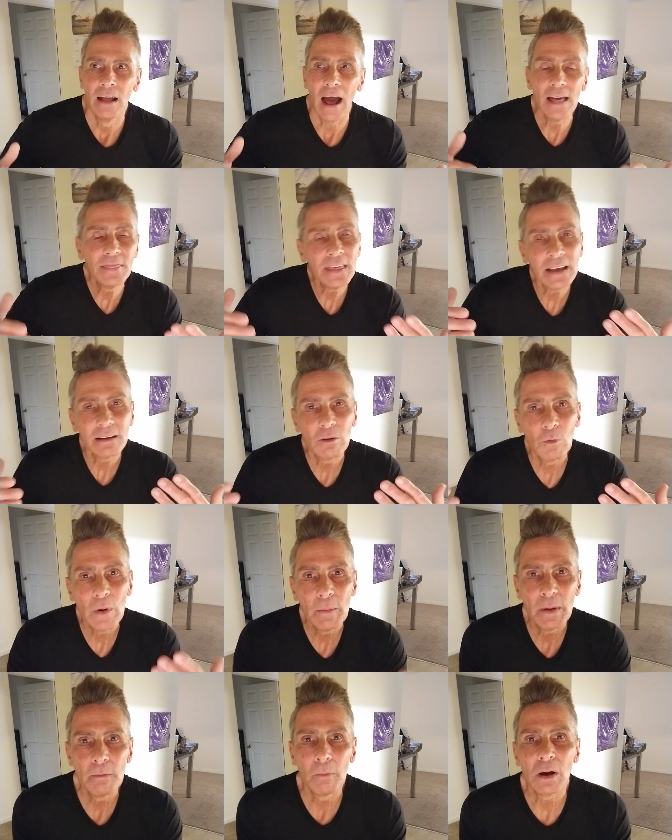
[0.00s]
I think
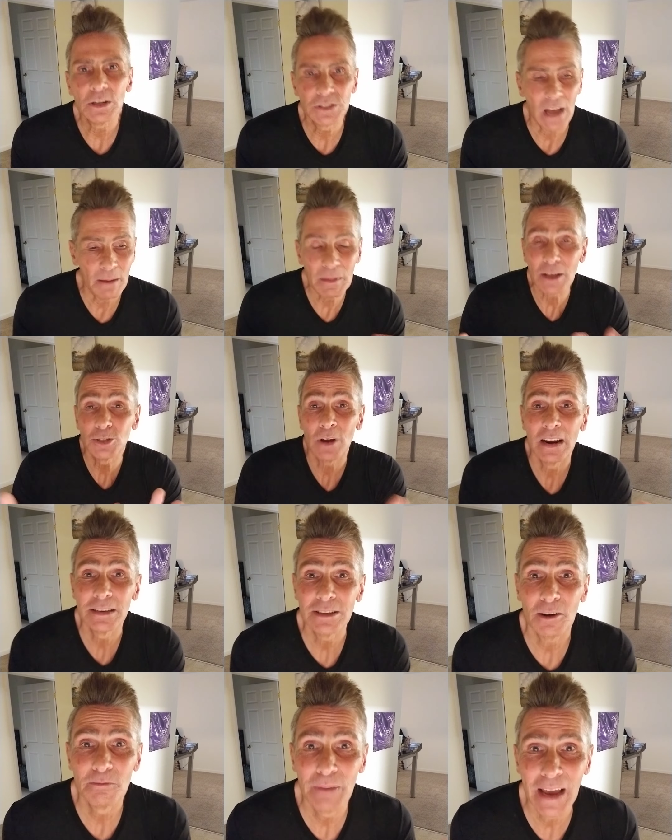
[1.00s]
women must, I'm not trying to
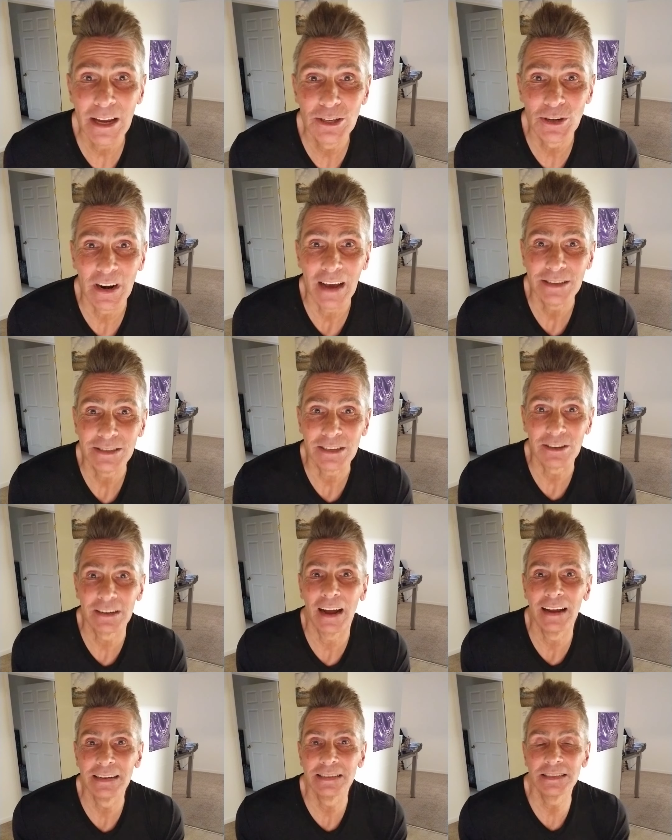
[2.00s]
sound patronizing or
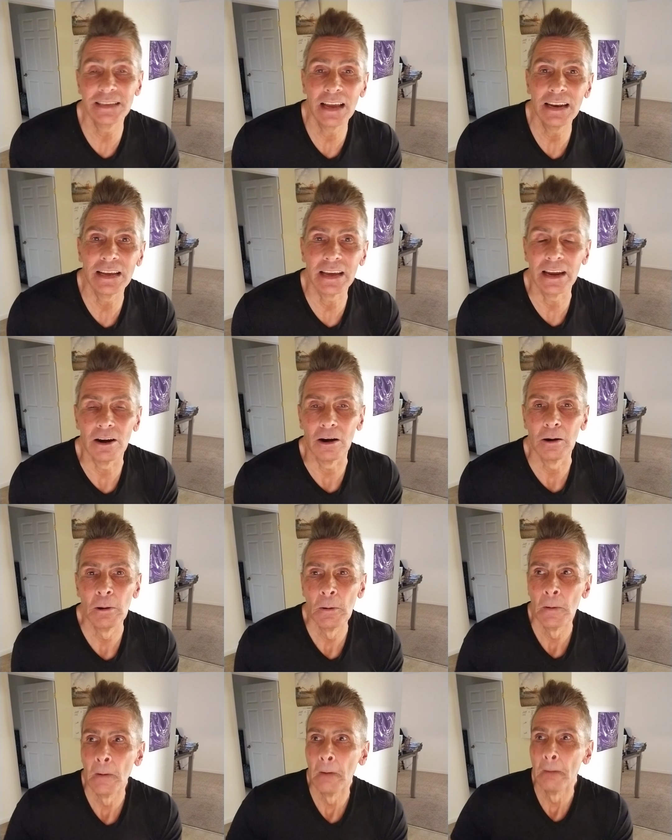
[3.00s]
condescending here,
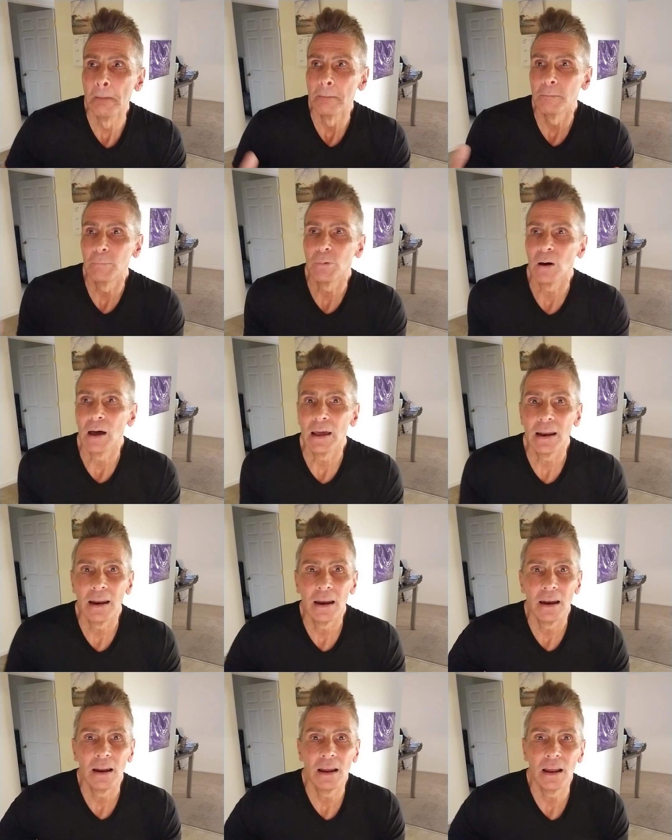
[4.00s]
but
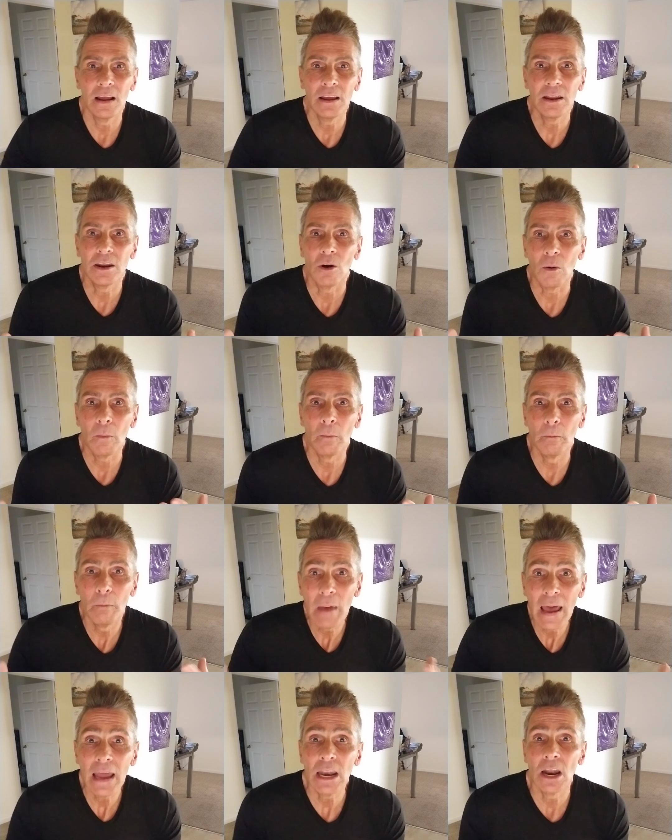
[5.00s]
you know,
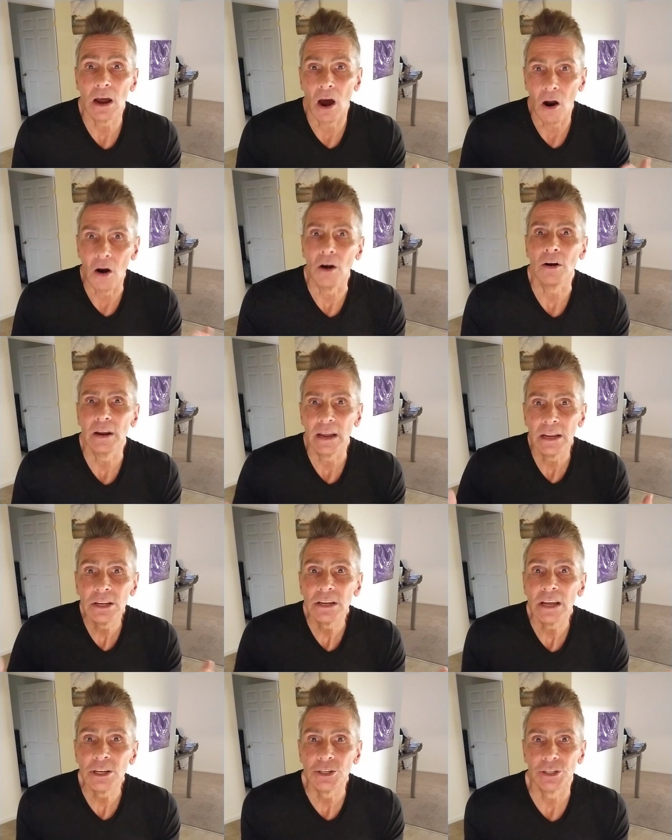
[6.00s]
men are
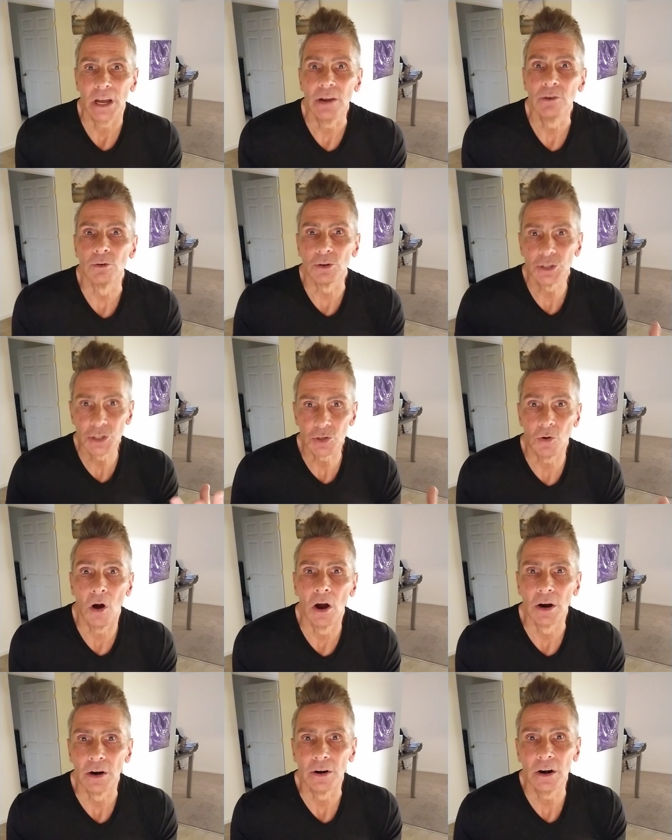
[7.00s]
in, in general
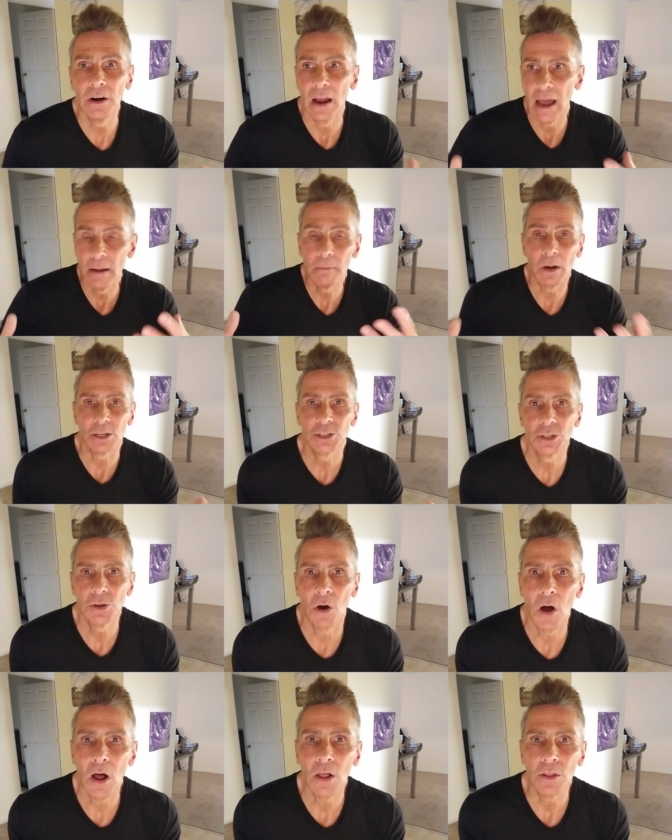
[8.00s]
stronger and much
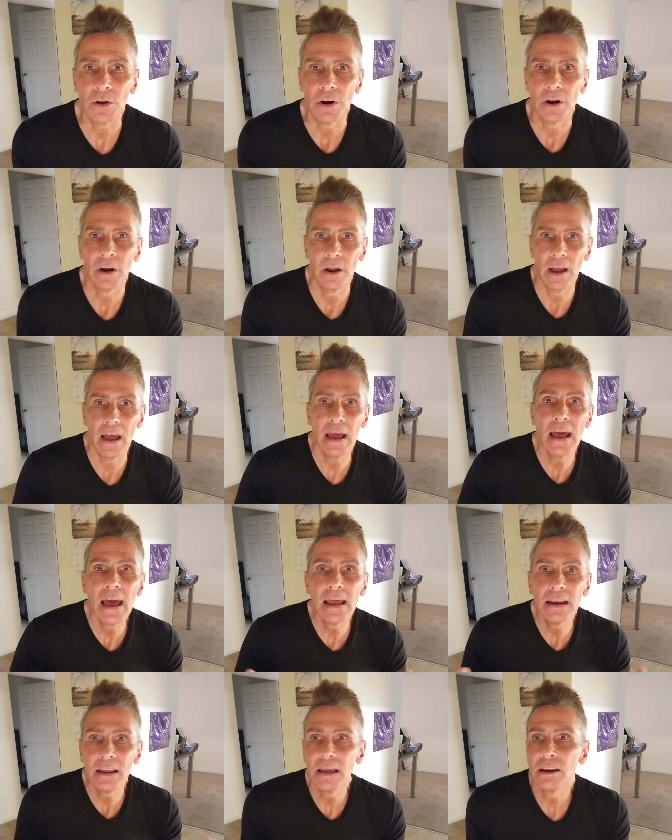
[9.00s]
taller.
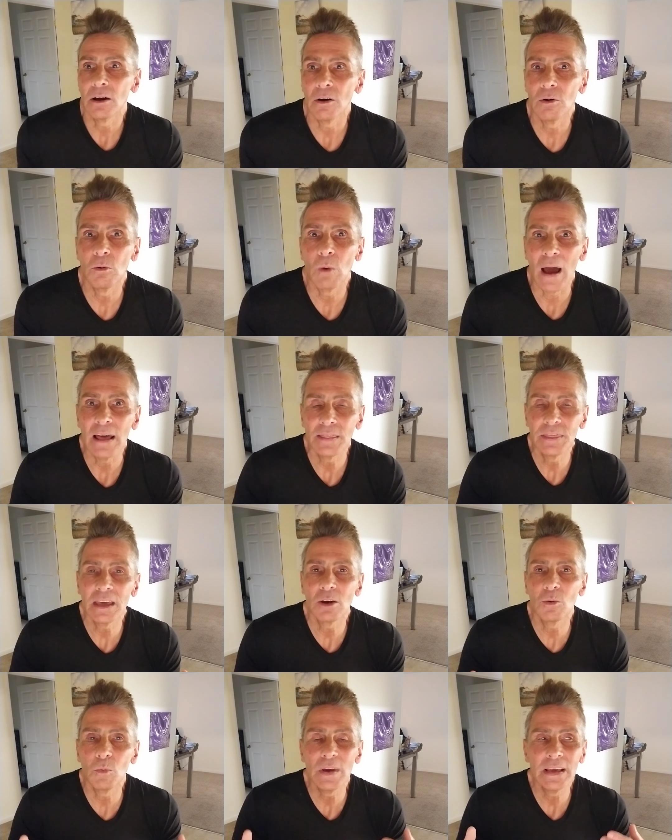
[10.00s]
And, you know, I
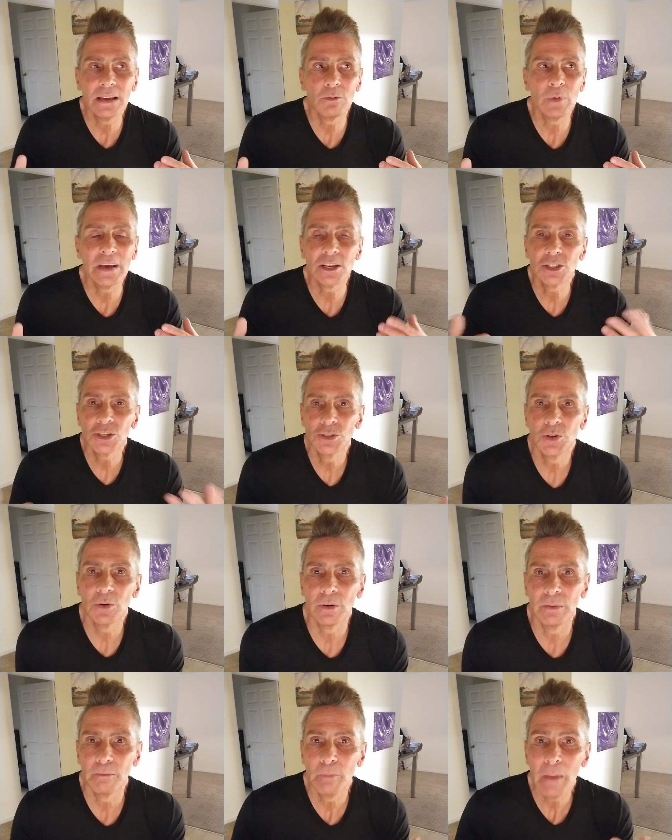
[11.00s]
think we, we
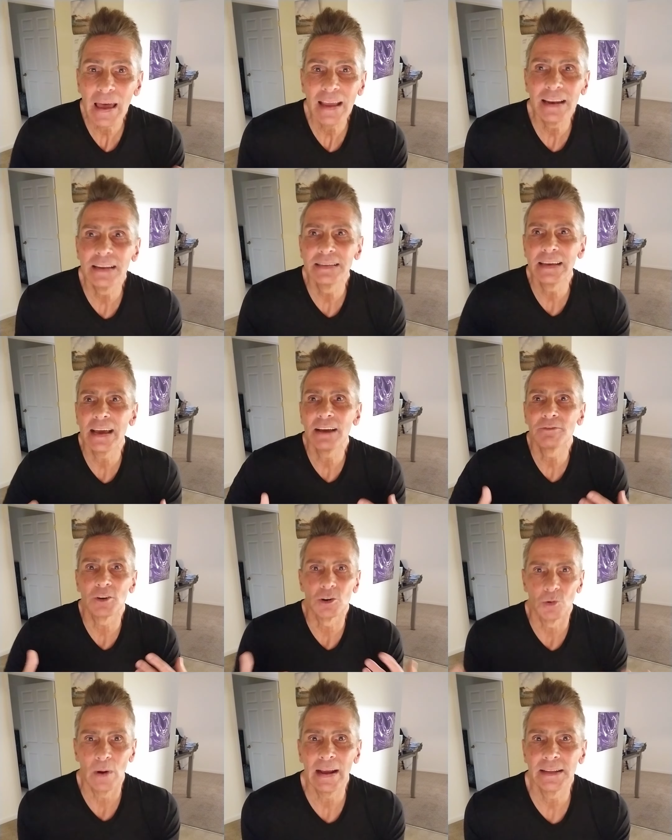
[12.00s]
assume men take for
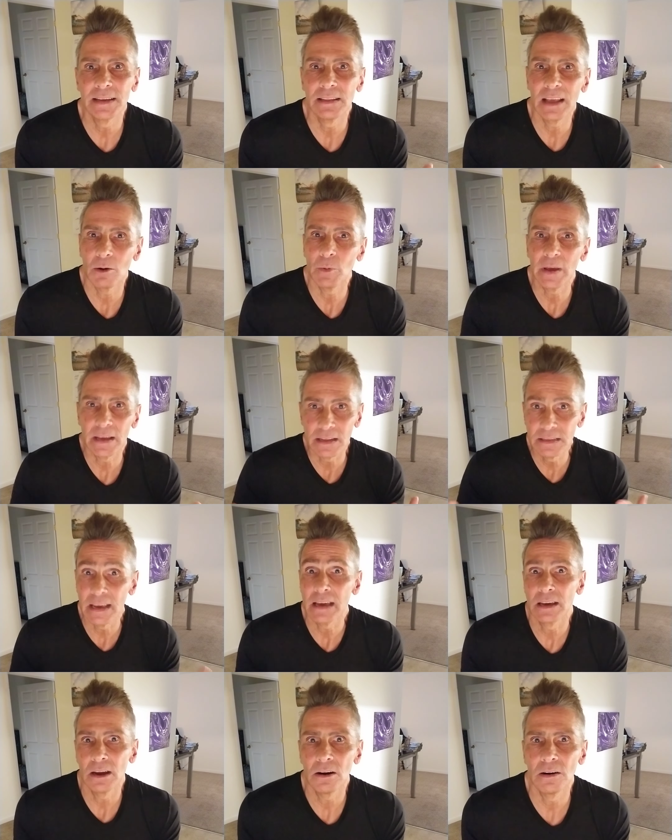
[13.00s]
granted that we can
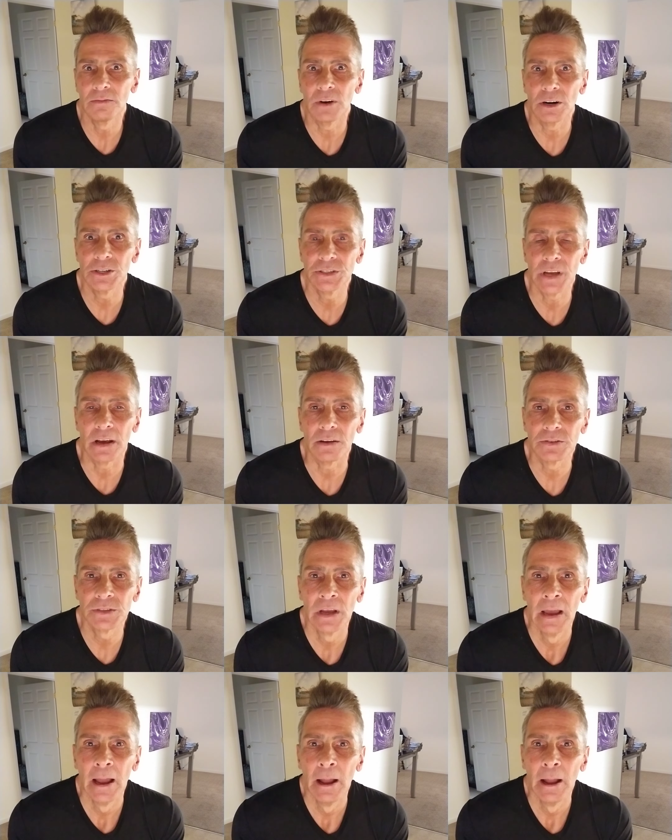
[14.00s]
take care of ourselves.